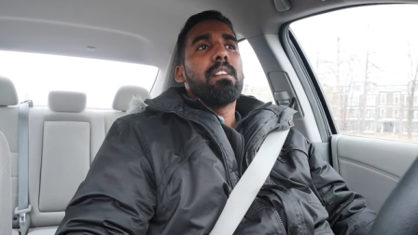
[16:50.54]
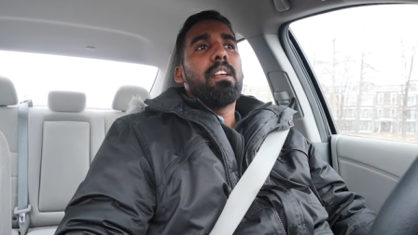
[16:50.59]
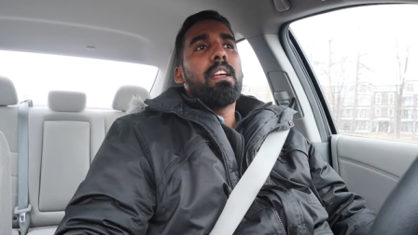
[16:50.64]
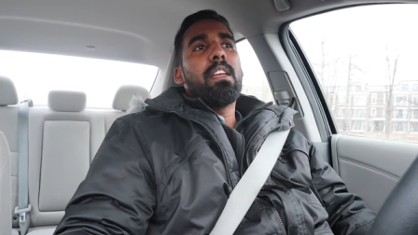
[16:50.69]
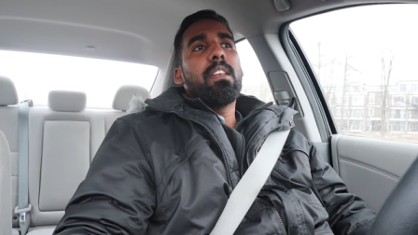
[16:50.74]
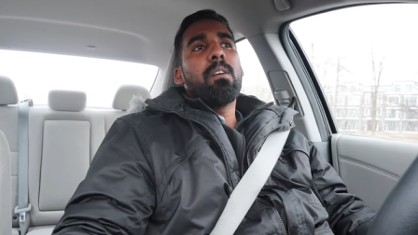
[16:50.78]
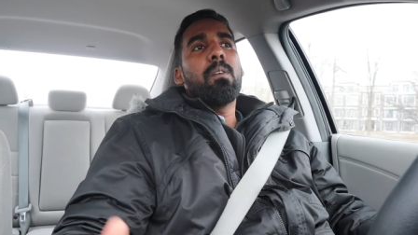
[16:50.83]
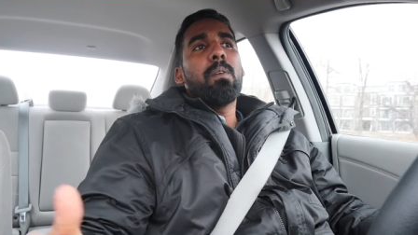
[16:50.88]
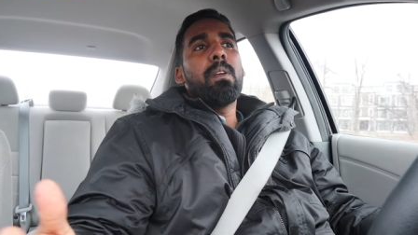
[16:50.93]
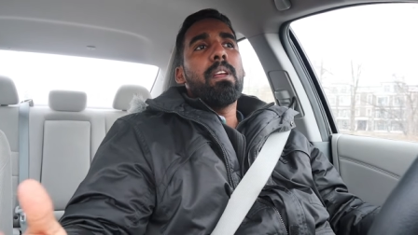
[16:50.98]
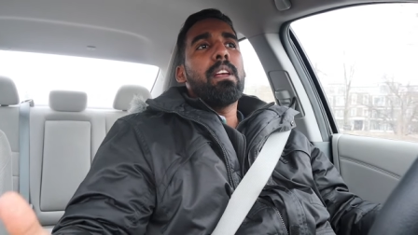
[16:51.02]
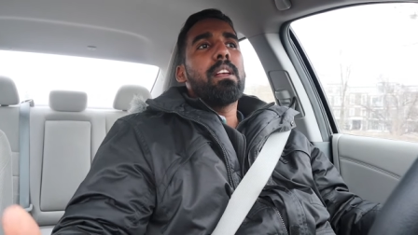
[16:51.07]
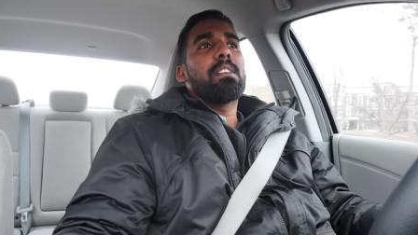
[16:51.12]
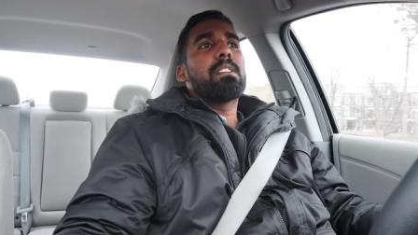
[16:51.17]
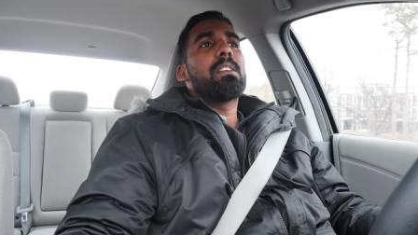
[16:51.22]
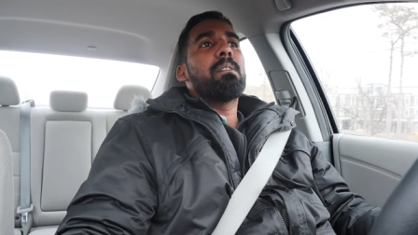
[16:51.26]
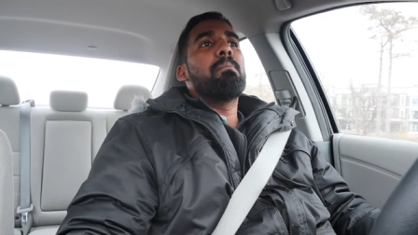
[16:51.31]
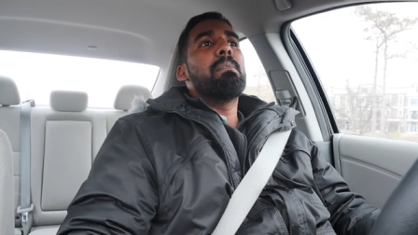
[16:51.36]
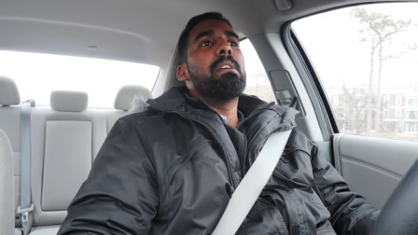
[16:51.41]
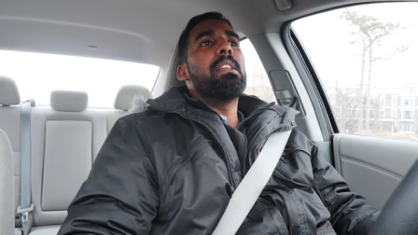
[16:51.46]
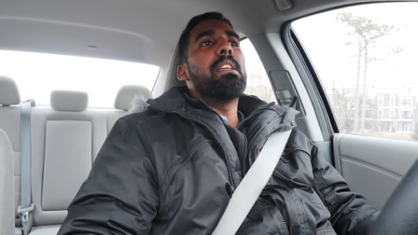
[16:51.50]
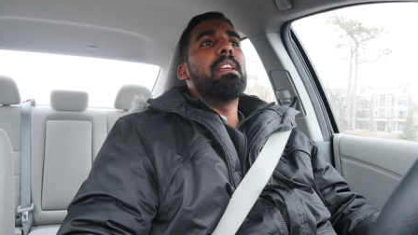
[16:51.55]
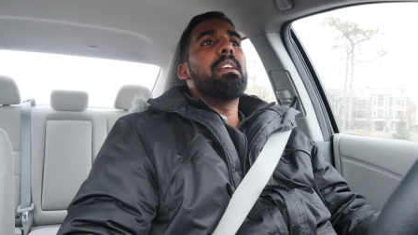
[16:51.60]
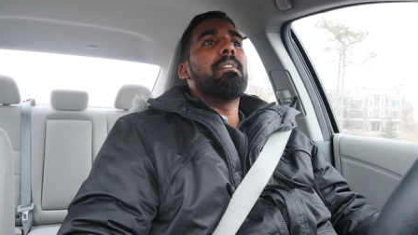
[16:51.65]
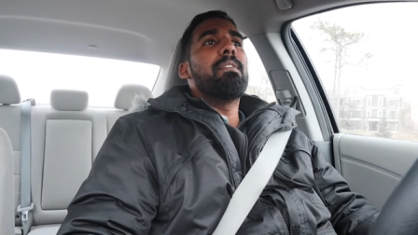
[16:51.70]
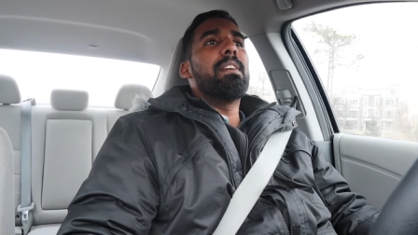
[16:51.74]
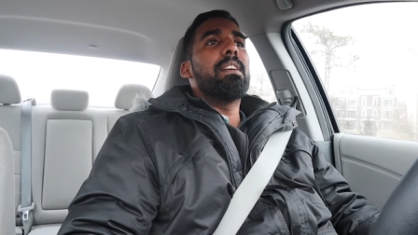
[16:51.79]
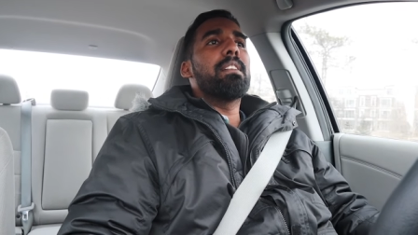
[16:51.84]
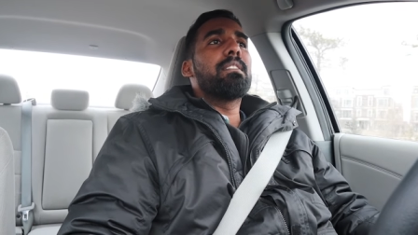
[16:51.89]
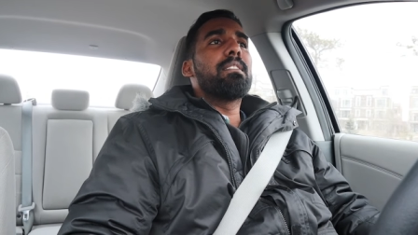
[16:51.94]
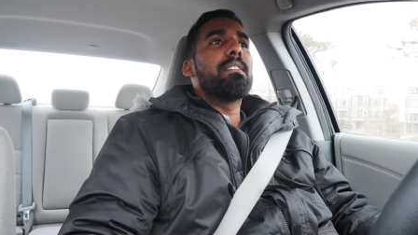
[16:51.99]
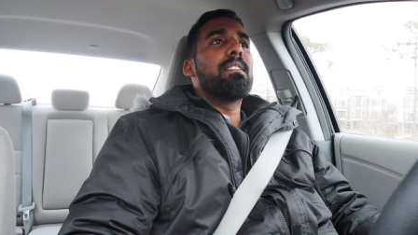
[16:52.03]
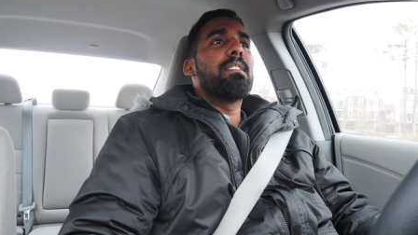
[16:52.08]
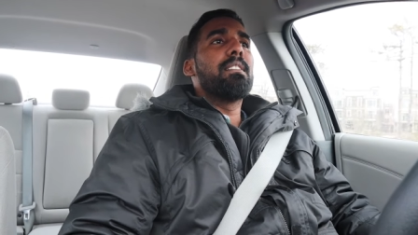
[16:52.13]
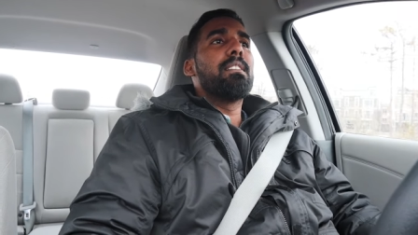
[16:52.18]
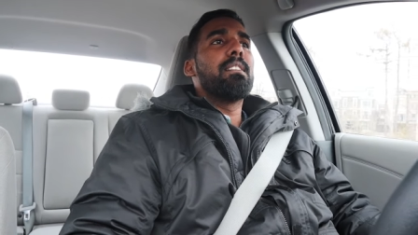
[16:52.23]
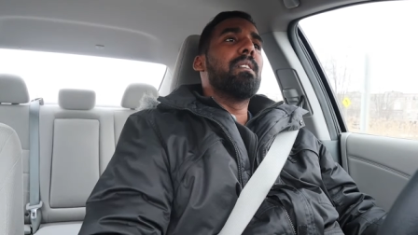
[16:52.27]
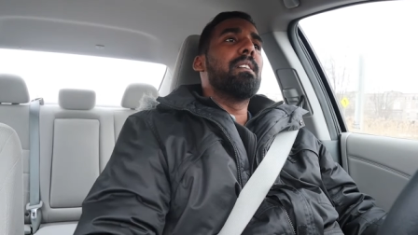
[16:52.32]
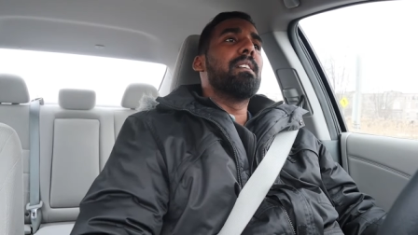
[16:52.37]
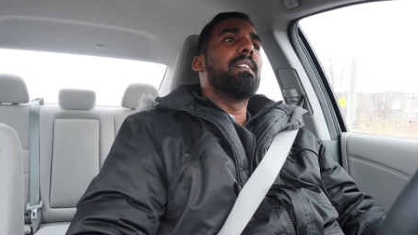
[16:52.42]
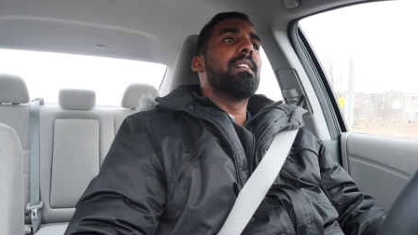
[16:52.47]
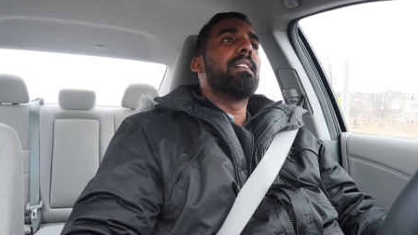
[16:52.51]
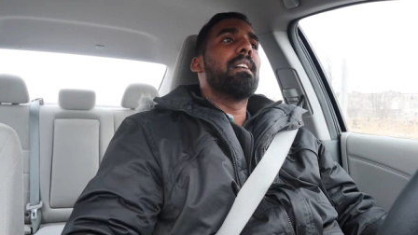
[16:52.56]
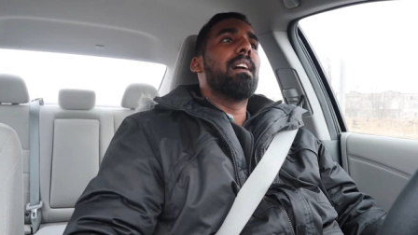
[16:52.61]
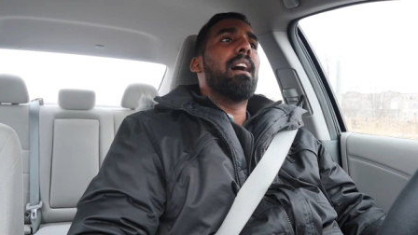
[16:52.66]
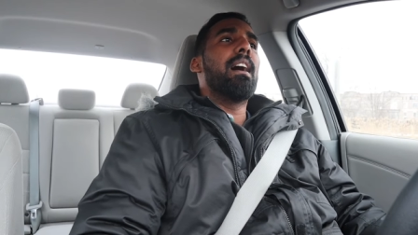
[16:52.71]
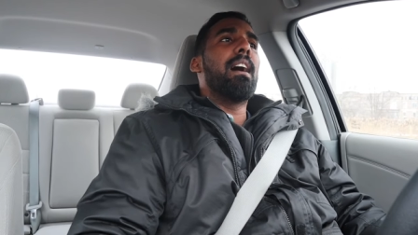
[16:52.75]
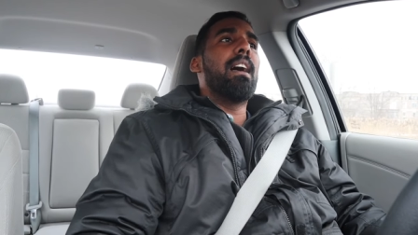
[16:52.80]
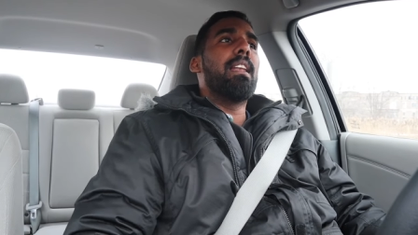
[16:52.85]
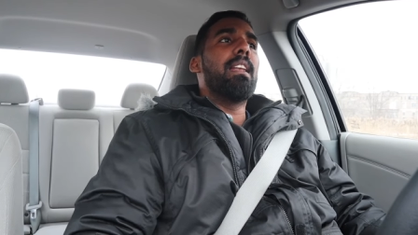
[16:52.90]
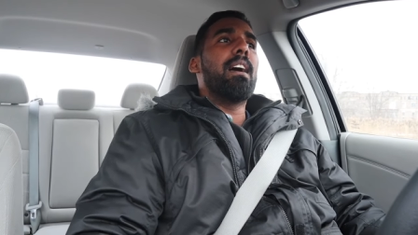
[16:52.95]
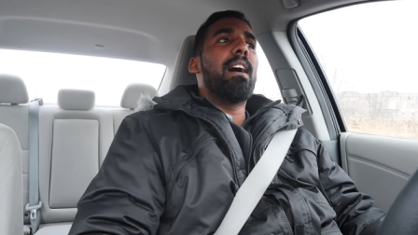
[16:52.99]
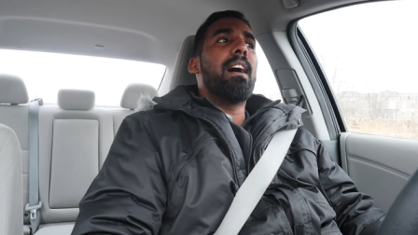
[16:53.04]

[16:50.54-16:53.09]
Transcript: Anyway, she believe it. I'll,